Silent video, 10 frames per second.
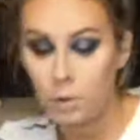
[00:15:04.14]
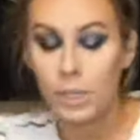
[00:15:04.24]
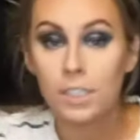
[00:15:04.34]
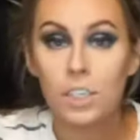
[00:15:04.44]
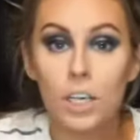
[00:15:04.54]
I'm
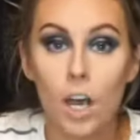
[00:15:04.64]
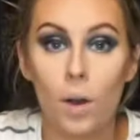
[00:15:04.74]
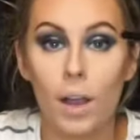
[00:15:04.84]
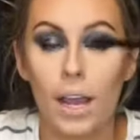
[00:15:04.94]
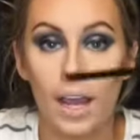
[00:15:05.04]
going to
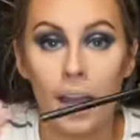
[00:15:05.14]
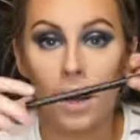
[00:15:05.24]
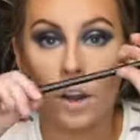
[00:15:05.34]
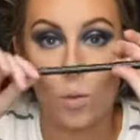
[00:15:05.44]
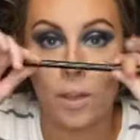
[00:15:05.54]
go
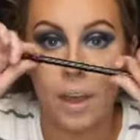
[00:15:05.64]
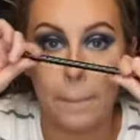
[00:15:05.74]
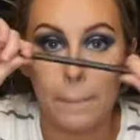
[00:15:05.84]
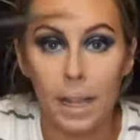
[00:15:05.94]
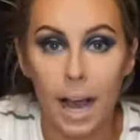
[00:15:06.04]
in with a
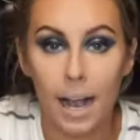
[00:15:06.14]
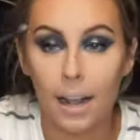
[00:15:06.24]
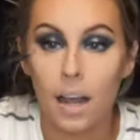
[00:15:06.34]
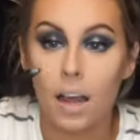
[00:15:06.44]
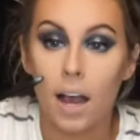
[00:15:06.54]

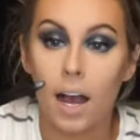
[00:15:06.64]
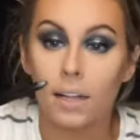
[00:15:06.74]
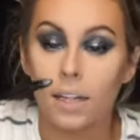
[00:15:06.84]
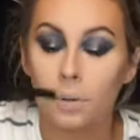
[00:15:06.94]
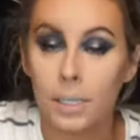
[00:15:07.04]
black
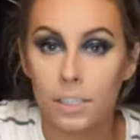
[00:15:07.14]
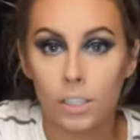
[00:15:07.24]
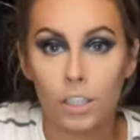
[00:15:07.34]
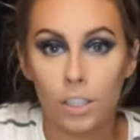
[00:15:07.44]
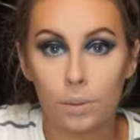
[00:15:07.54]
eyeliner
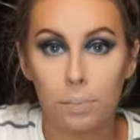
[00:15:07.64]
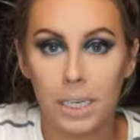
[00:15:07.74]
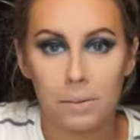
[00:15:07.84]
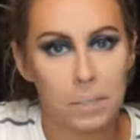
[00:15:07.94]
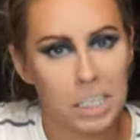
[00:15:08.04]

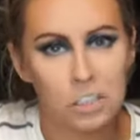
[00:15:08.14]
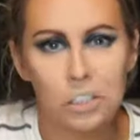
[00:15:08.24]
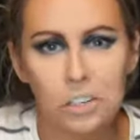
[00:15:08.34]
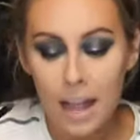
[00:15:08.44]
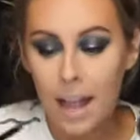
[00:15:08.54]

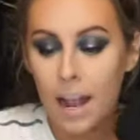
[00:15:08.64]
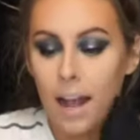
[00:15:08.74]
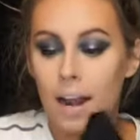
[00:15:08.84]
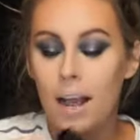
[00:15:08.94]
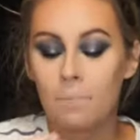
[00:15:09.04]
pincer,
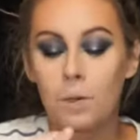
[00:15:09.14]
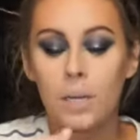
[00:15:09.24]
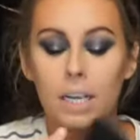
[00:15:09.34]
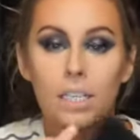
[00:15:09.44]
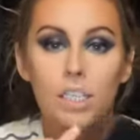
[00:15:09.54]
and I'm
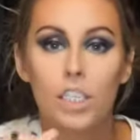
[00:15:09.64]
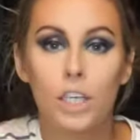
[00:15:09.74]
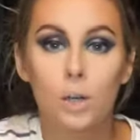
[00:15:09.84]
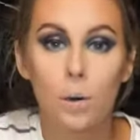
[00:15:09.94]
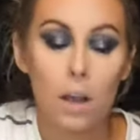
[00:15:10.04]
going
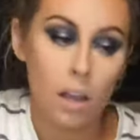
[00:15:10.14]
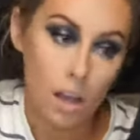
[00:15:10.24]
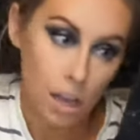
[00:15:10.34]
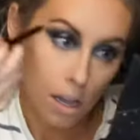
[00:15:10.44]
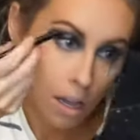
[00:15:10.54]
to
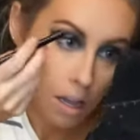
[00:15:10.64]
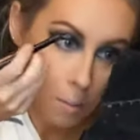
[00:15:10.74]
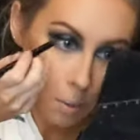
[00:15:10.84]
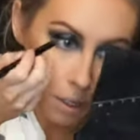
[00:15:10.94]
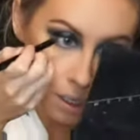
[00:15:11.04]

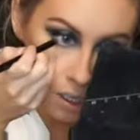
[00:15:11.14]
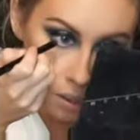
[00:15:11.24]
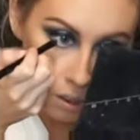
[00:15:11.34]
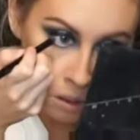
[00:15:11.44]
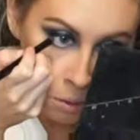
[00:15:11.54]
put
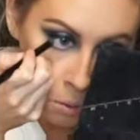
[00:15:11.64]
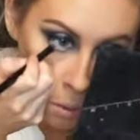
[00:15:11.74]
this in the